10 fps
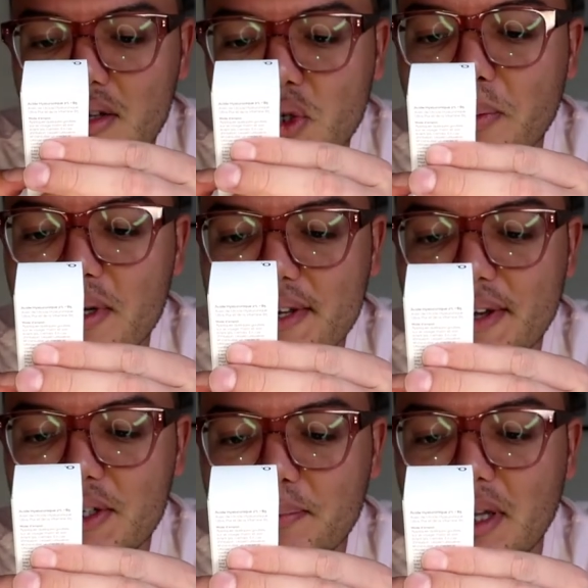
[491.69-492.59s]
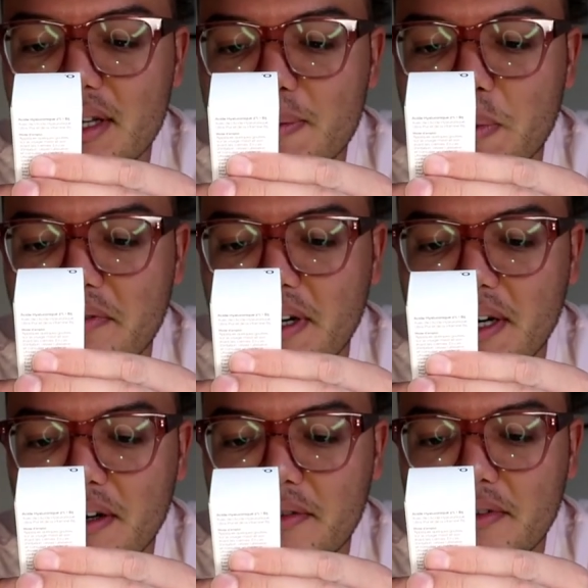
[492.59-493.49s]
2% plus
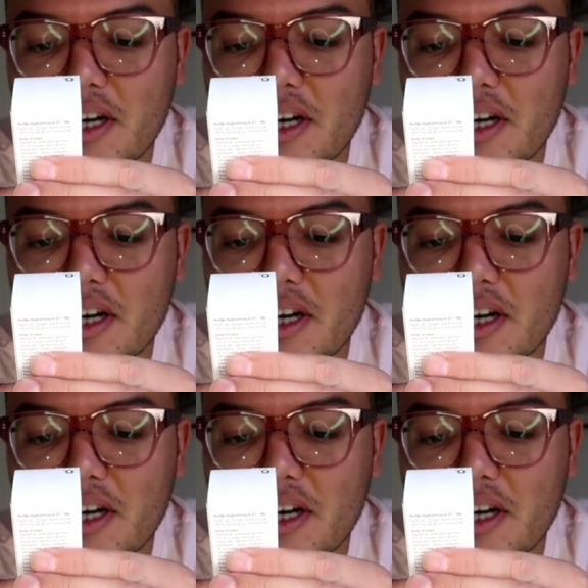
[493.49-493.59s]
B5,